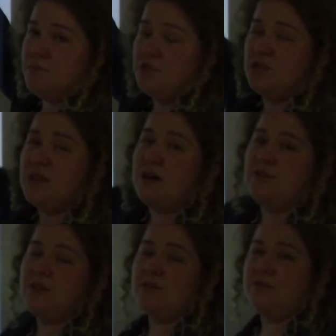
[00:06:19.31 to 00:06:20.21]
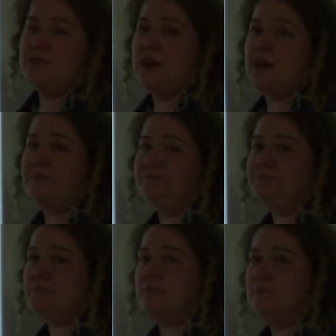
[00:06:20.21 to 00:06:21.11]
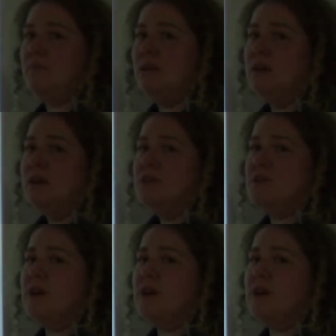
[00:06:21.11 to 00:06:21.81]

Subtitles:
pushed out the other side. So